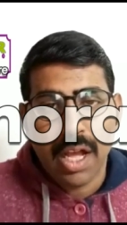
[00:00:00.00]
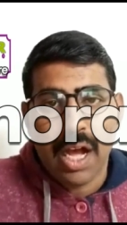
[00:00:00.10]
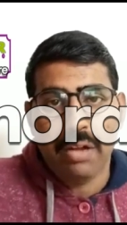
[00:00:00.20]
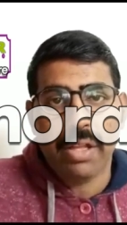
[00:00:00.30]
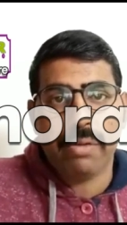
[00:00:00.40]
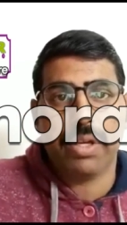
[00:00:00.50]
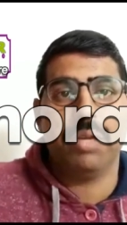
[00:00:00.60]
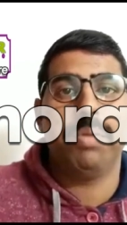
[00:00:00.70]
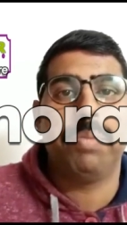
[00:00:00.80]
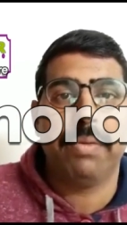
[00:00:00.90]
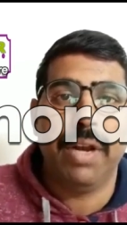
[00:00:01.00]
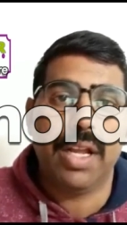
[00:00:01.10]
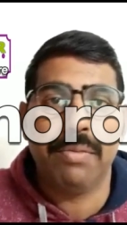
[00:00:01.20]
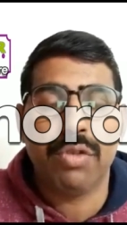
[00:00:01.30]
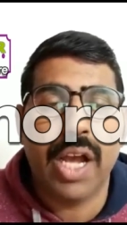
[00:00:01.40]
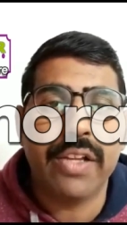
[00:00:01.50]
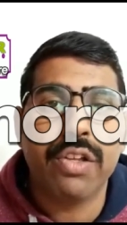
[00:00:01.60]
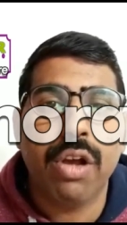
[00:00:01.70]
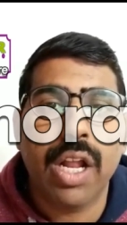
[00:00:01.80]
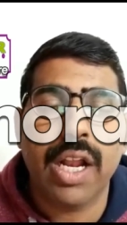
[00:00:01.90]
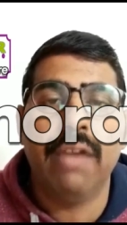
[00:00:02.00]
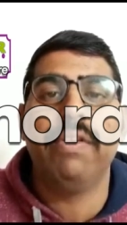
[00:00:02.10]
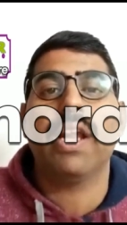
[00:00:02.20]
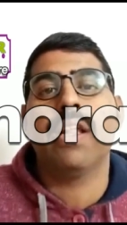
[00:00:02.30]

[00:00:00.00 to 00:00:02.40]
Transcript: How the question paper will come. So as you all are aware